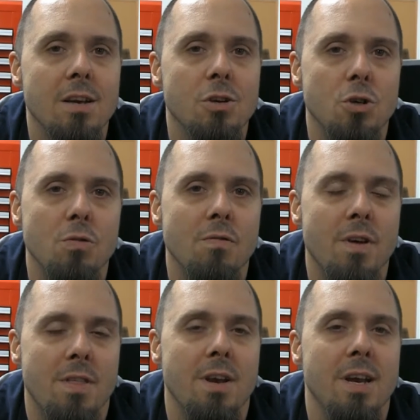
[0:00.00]
uh, June
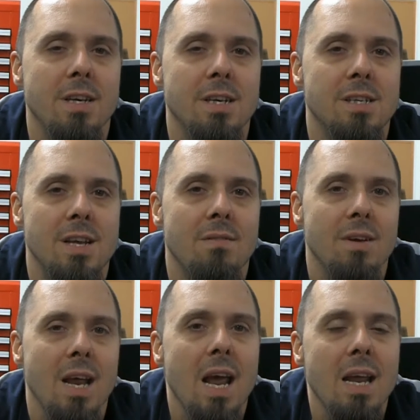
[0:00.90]
5th,
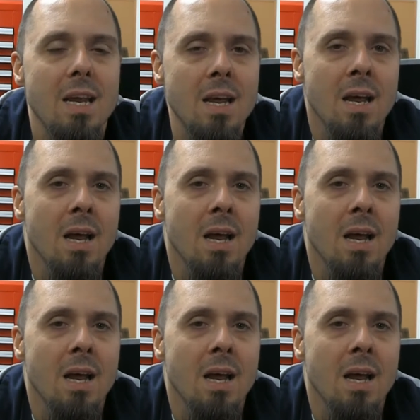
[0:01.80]
1978.